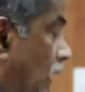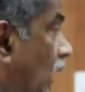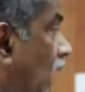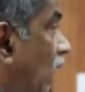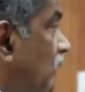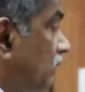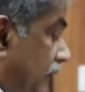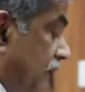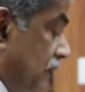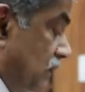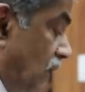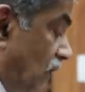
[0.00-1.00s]
However,
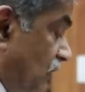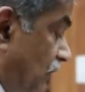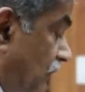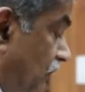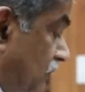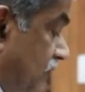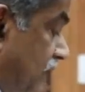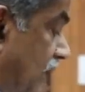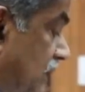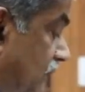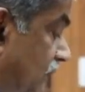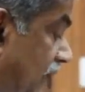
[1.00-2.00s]
his lordship was
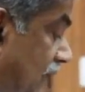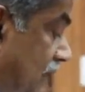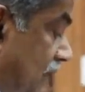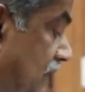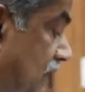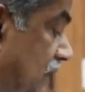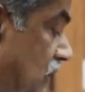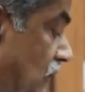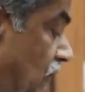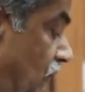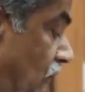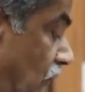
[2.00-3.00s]
transferred as a judge of
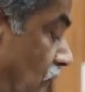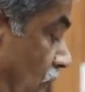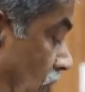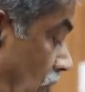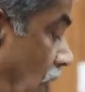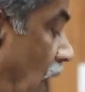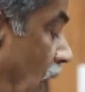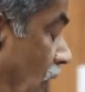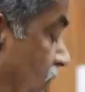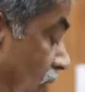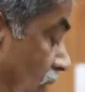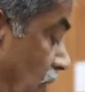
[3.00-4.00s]
four
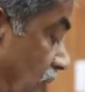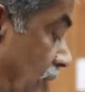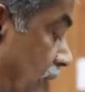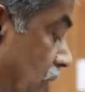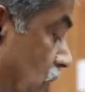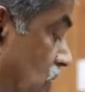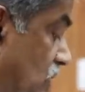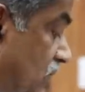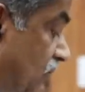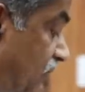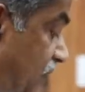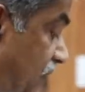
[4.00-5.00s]
of our High Court
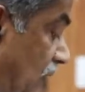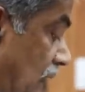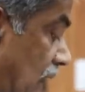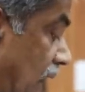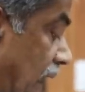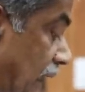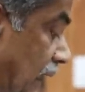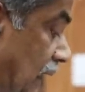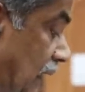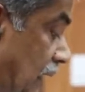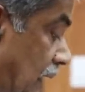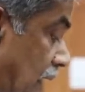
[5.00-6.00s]
sufficiently
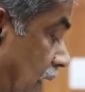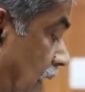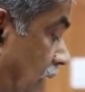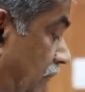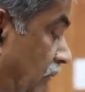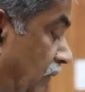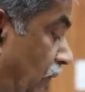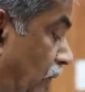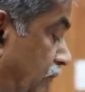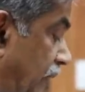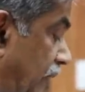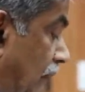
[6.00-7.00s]
early before
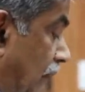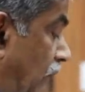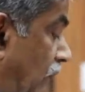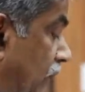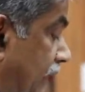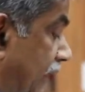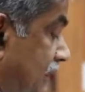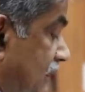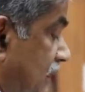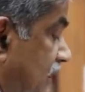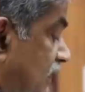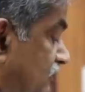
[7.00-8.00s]
being appointed as
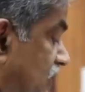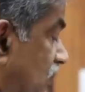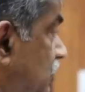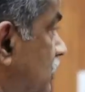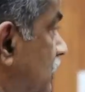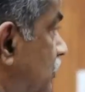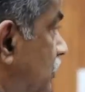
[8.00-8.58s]
the Chief Justice.